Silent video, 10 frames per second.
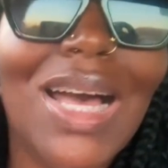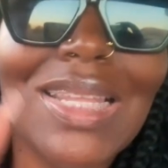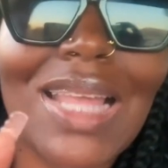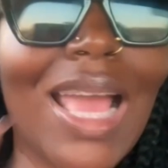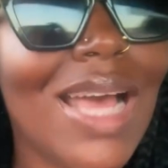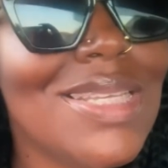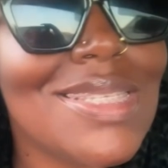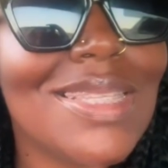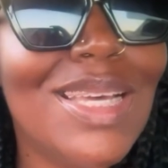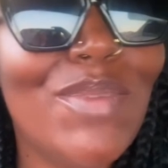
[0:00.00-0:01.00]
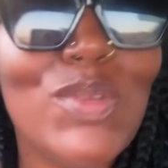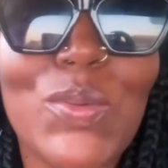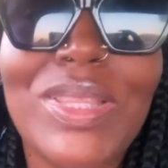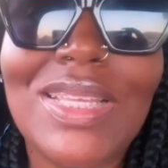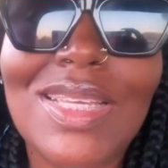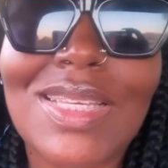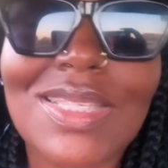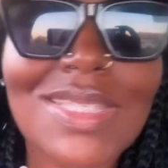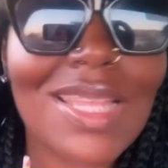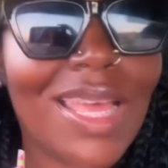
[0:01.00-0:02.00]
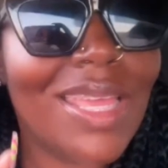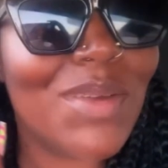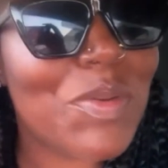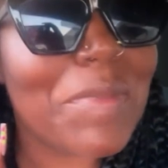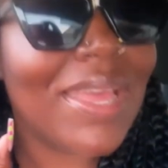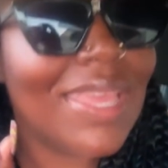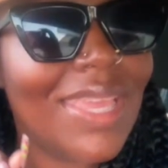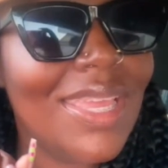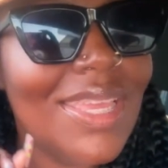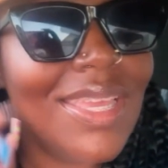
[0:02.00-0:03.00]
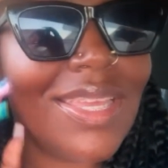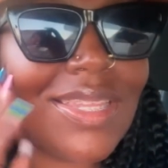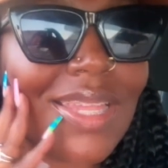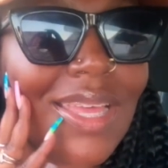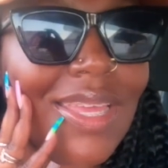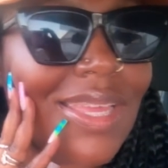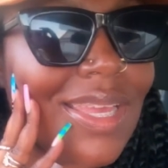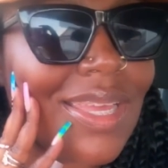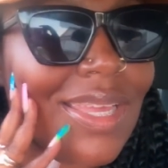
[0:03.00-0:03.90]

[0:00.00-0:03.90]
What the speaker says: Like, I just love doing this, like, with my hand, like.